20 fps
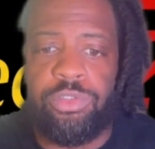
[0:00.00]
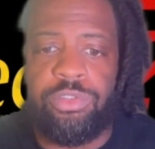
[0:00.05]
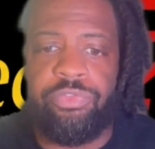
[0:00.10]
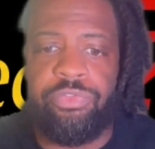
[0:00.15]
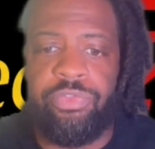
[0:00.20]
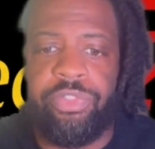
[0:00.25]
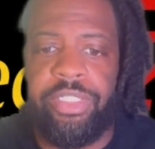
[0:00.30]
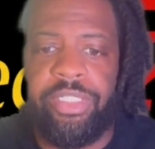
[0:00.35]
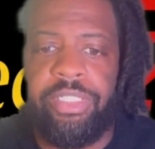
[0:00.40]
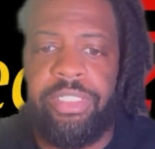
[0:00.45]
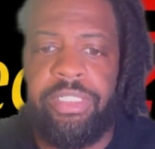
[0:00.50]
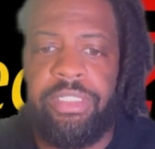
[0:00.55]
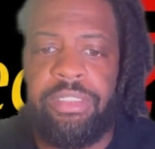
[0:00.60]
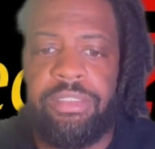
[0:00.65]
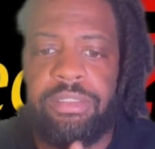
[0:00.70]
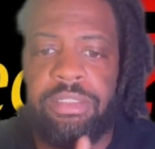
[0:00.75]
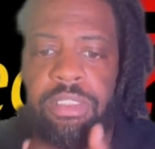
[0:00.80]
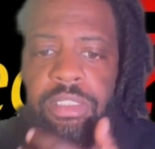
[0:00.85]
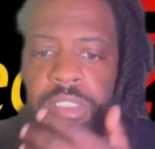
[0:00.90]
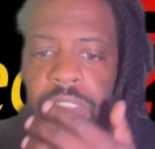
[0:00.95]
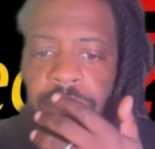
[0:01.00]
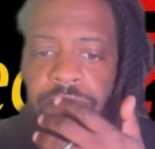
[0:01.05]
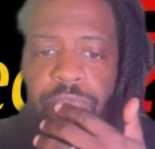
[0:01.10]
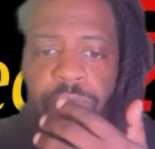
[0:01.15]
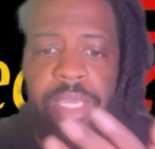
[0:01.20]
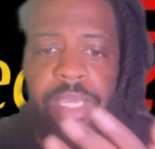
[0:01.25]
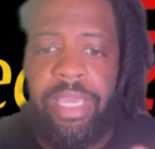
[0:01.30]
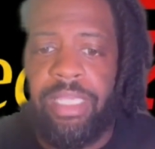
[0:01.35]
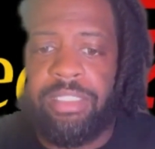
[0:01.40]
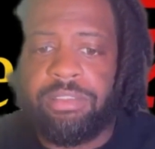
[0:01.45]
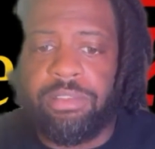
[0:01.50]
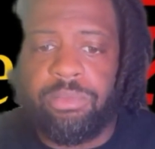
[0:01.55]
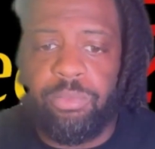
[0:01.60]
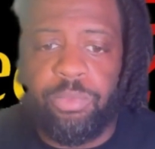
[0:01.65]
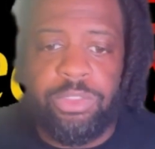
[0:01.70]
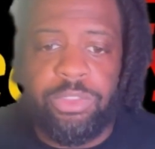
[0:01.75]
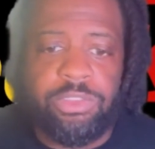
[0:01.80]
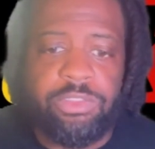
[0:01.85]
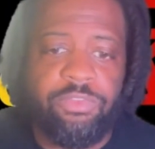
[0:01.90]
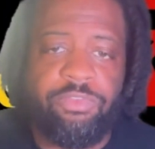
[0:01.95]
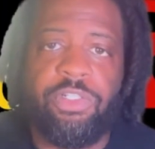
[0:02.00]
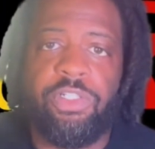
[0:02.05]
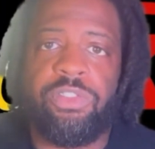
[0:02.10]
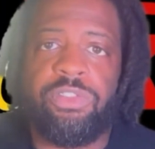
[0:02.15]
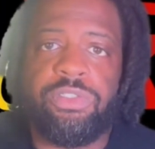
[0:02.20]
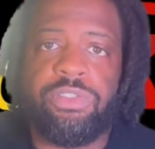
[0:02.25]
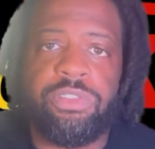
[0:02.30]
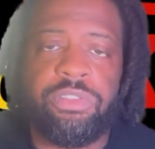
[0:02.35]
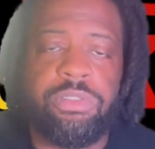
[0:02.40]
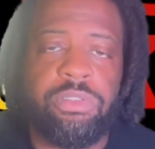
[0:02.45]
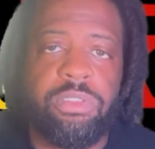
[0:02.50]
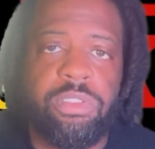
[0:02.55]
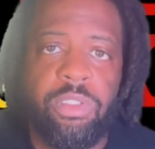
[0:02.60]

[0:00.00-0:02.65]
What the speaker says: friends, if you ask them what's the first,